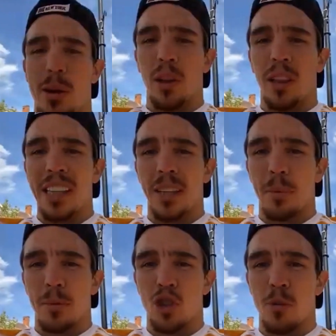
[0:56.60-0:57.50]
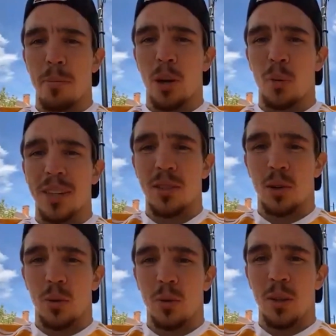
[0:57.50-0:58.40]
end up with a super middleweight.
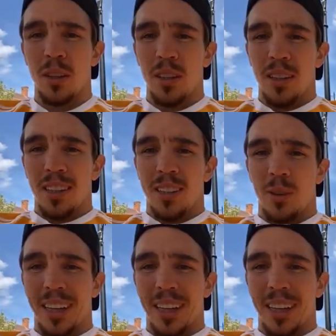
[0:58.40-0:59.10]
So, you know, I